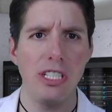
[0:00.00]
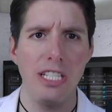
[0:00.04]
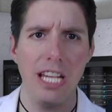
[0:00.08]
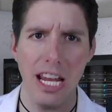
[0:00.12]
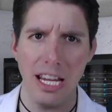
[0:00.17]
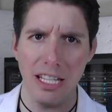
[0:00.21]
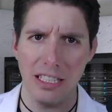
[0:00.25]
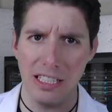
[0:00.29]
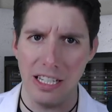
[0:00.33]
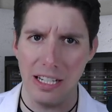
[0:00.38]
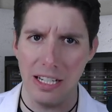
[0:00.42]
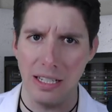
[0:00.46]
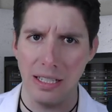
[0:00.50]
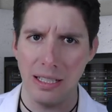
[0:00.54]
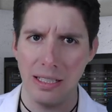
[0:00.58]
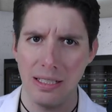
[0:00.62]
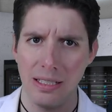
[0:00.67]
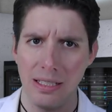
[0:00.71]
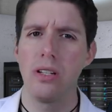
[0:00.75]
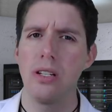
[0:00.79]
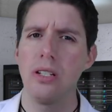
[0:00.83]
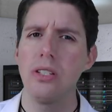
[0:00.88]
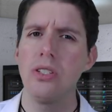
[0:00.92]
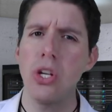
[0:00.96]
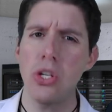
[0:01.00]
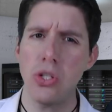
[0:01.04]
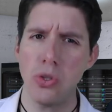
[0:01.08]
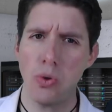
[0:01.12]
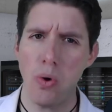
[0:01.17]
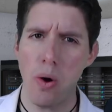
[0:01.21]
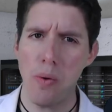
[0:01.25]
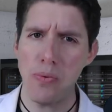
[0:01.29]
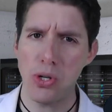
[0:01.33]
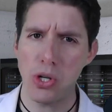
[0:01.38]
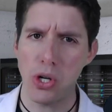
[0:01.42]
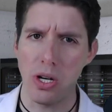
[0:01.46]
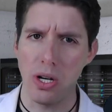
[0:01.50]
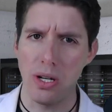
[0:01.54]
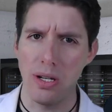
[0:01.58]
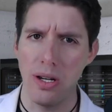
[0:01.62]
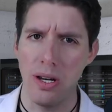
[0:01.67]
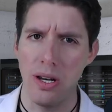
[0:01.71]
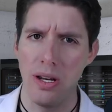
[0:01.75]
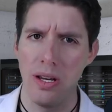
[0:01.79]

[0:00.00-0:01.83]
daily. Description